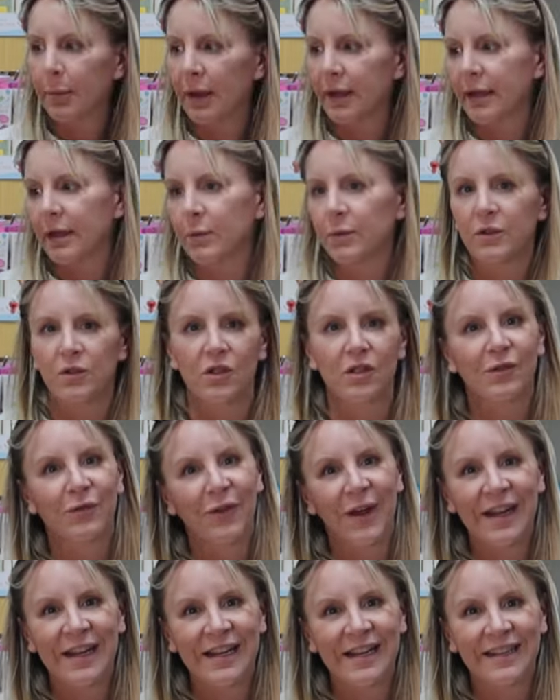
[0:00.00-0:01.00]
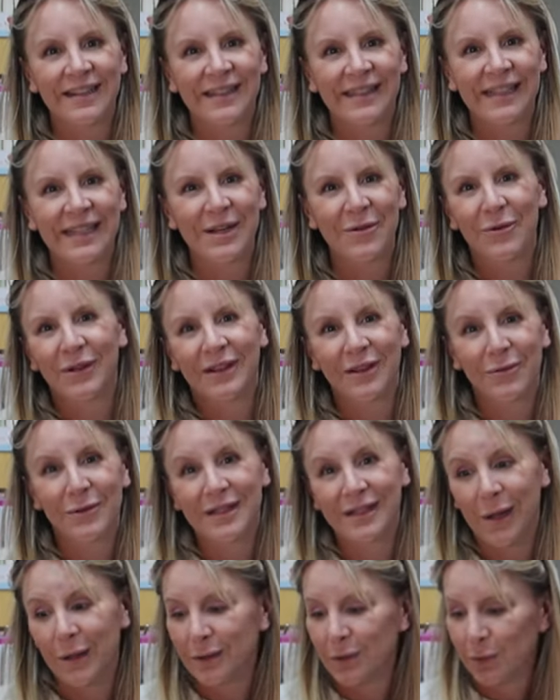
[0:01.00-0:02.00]
but it was just funny to see what the
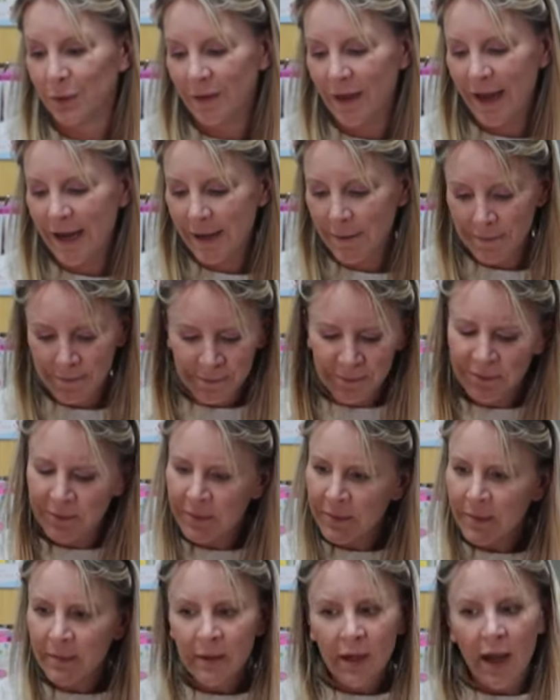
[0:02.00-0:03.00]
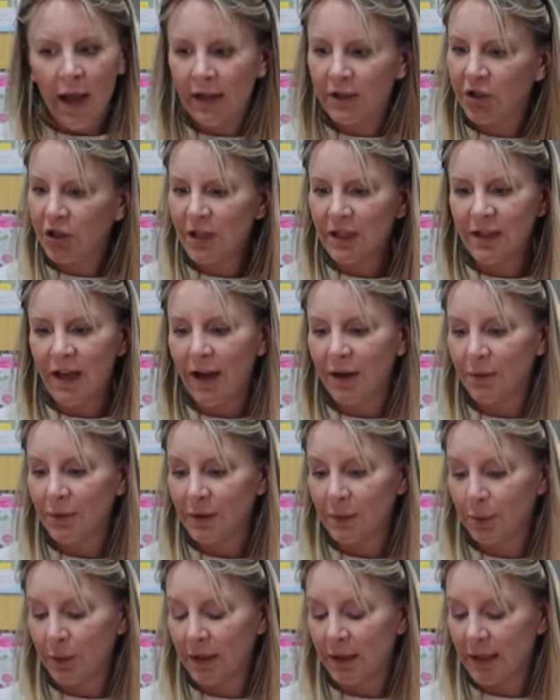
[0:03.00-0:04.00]
results were like. And she thought it
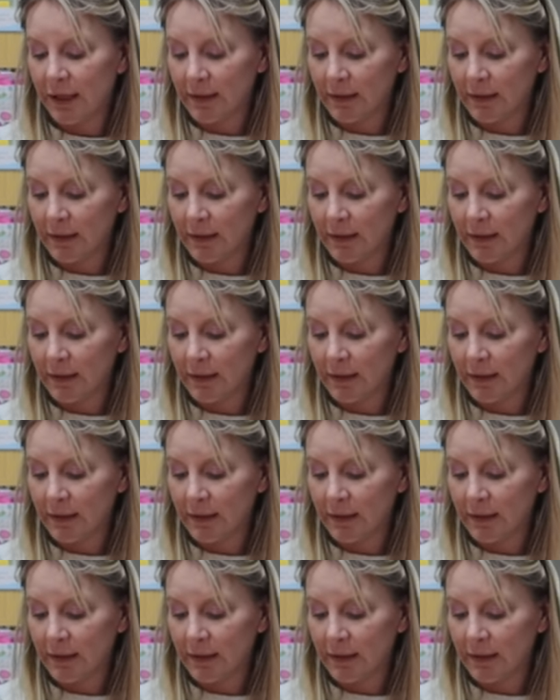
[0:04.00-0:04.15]
was pretty